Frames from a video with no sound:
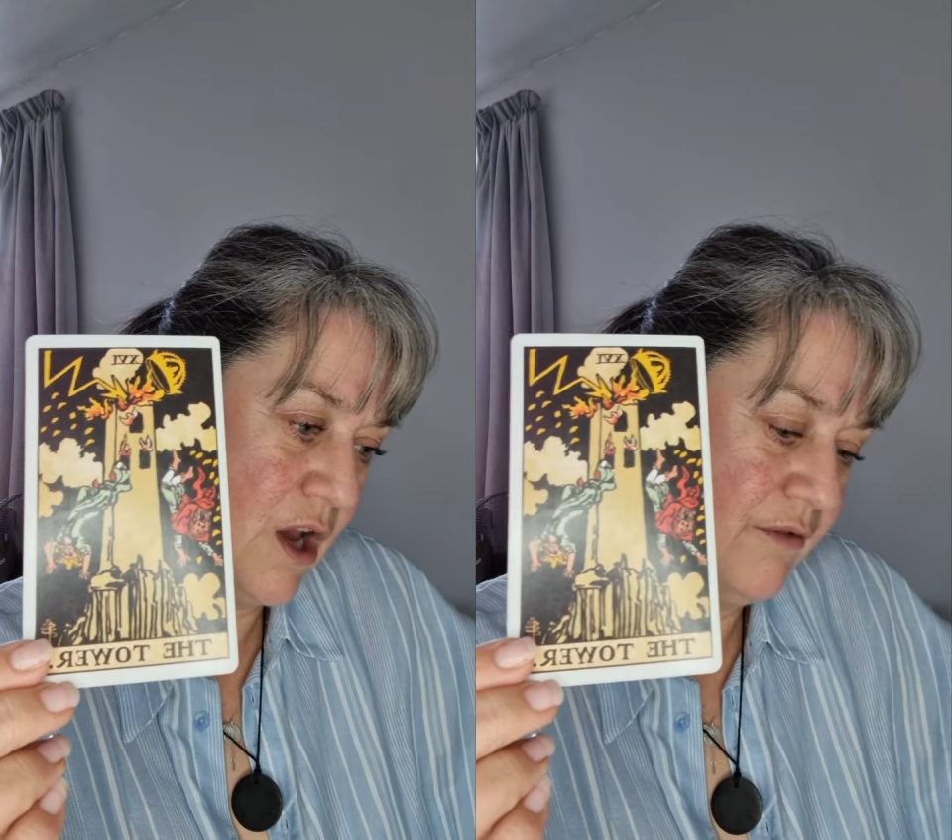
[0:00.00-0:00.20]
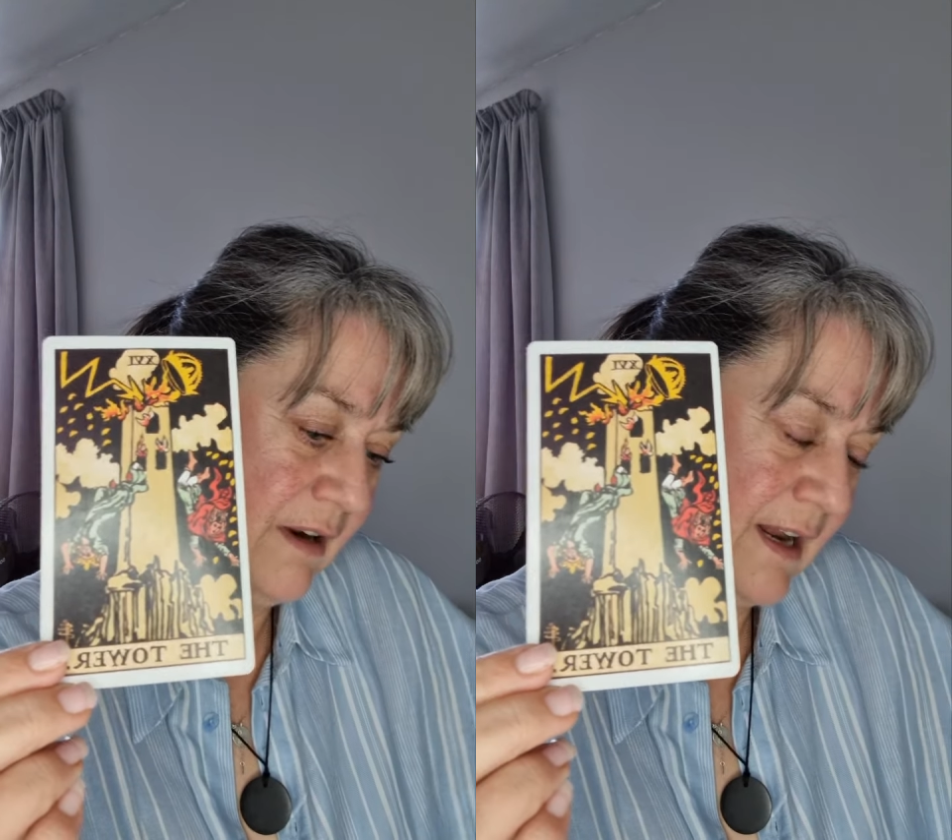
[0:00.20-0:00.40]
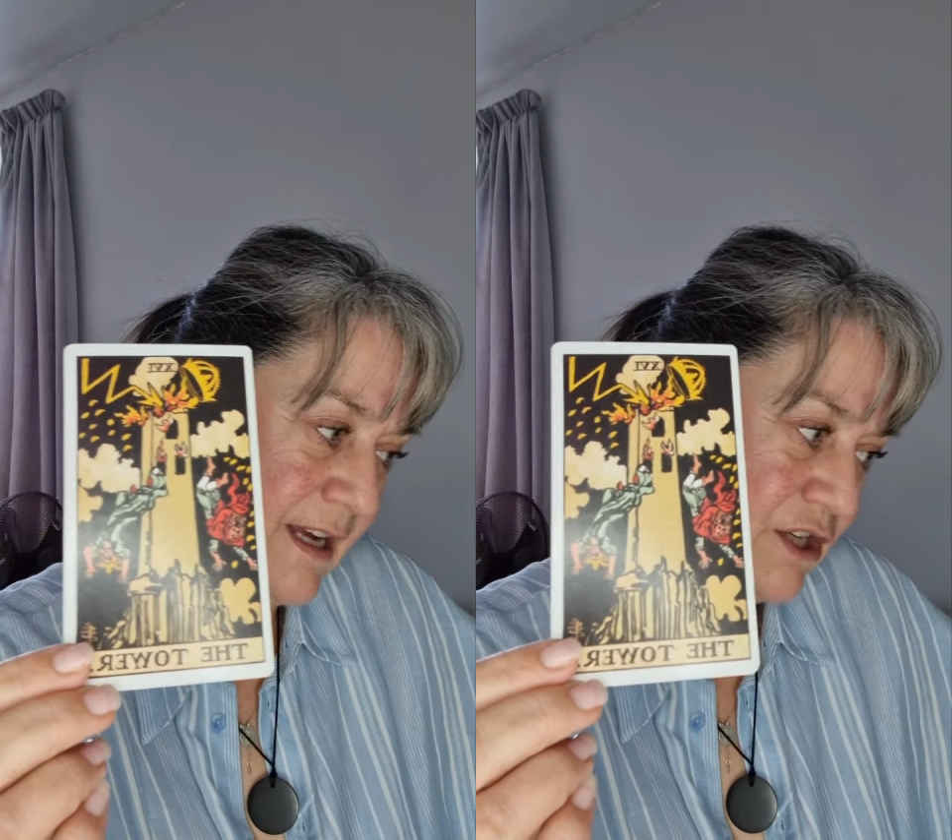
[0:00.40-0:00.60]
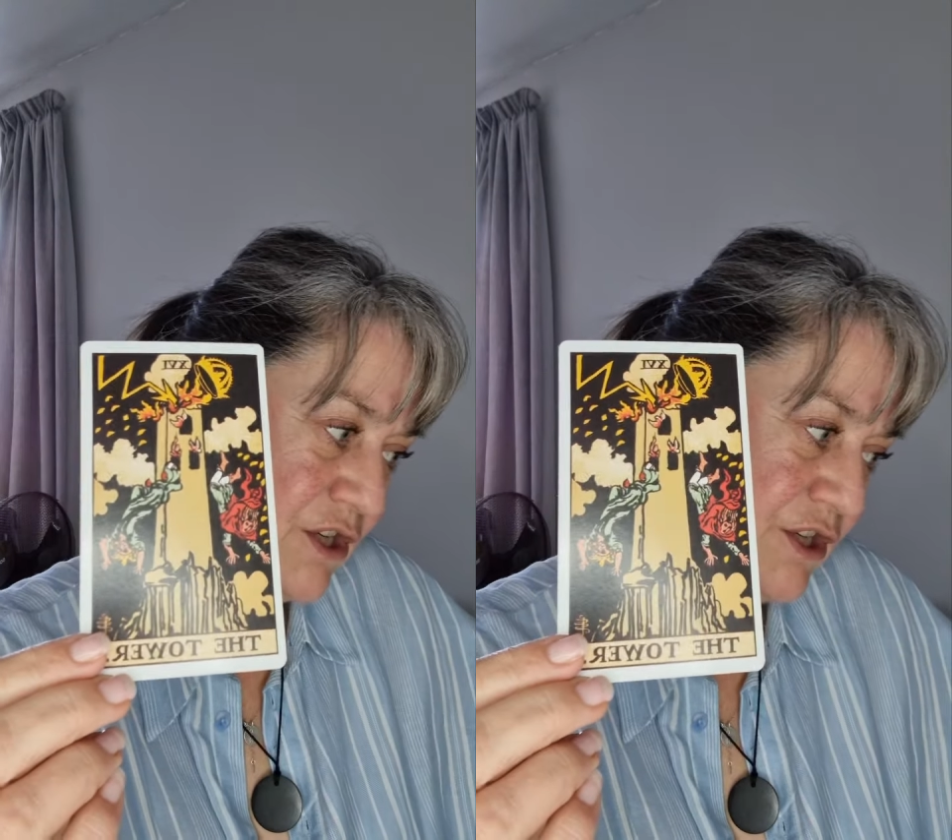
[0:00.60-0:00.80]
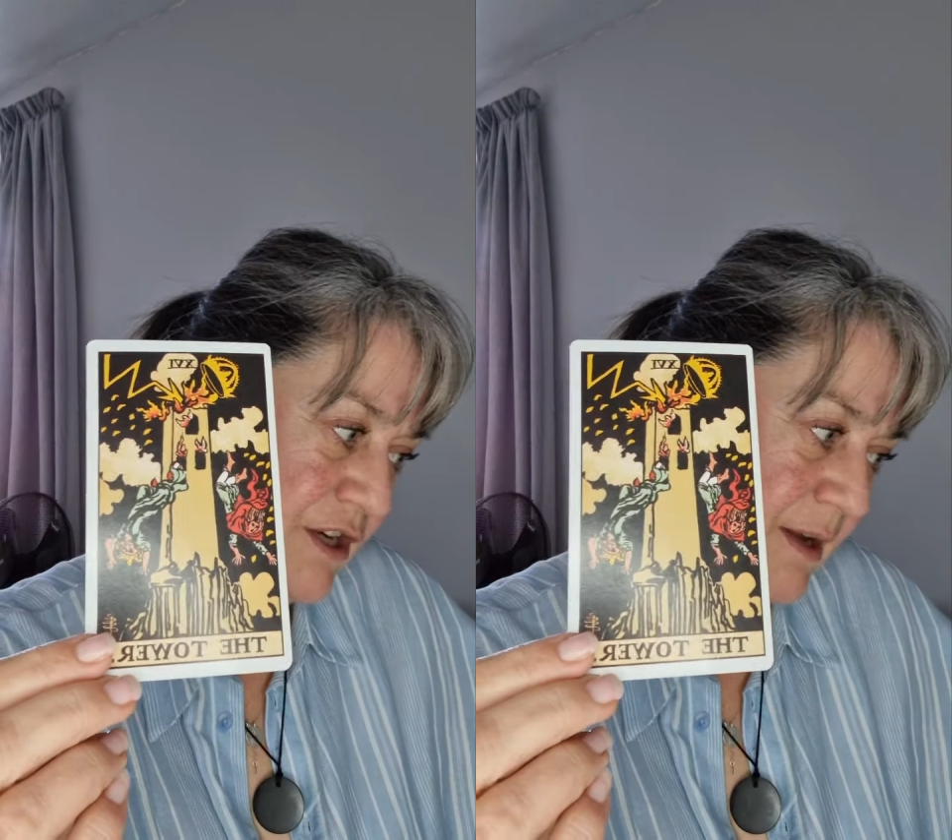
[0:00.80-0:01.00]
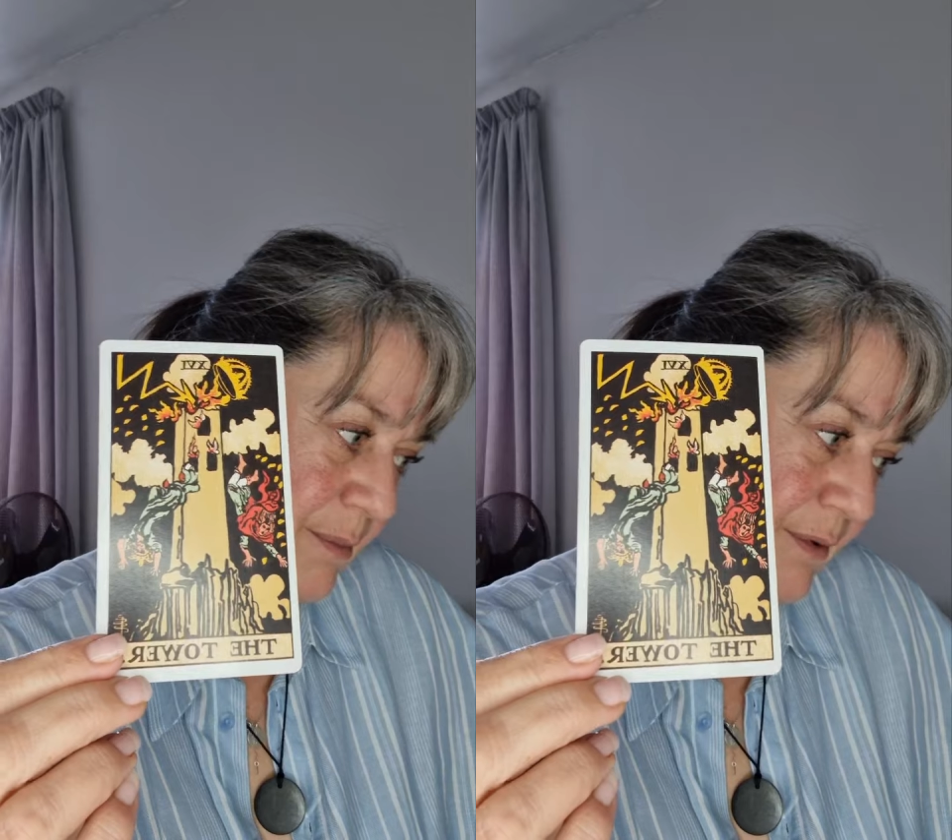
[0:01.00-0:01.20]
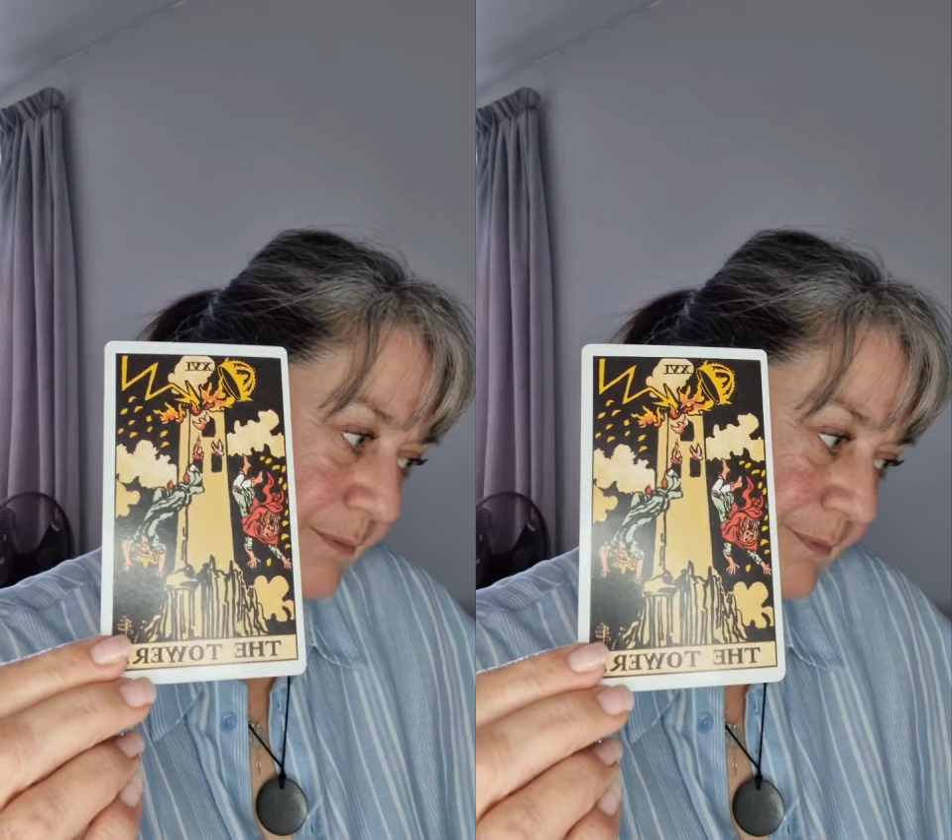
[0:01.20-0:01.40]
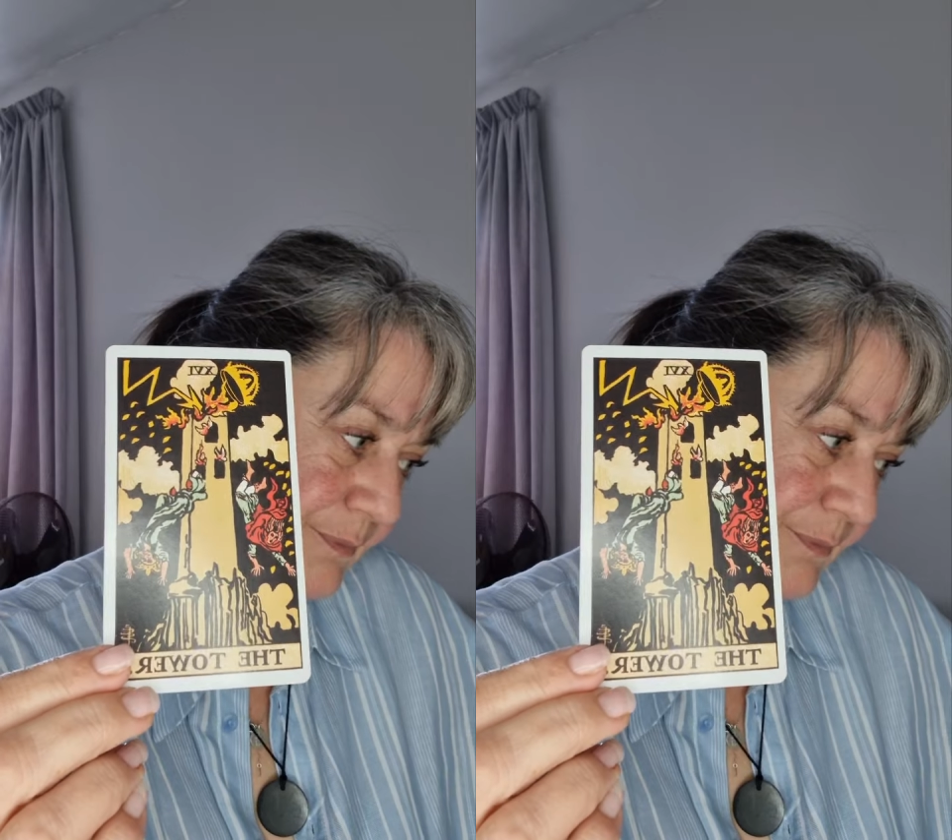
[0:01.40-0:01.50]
a relationship,